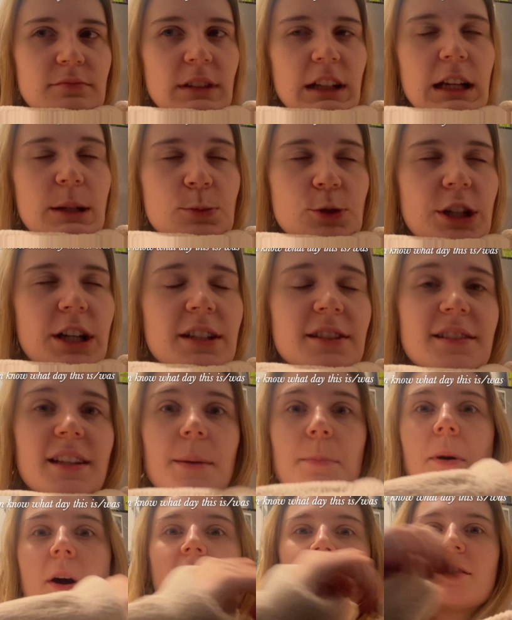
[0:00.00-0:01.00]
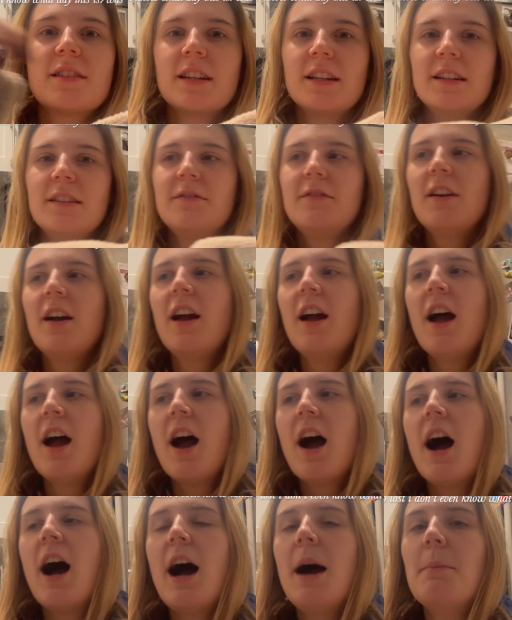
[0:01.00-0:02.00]
I'm trying to stay positive.
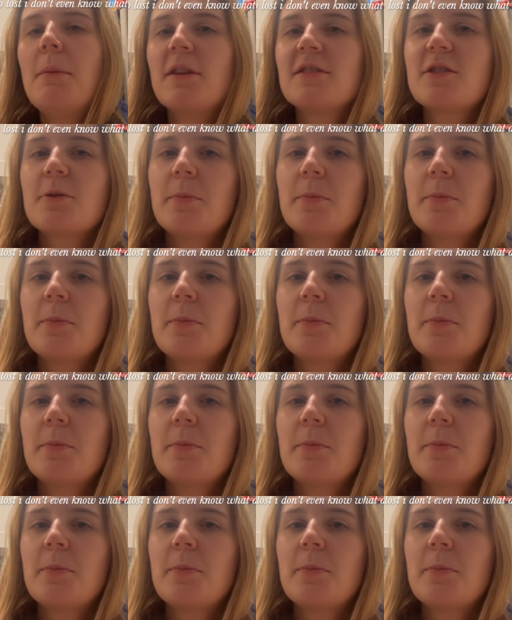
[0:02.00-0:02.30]
I'm also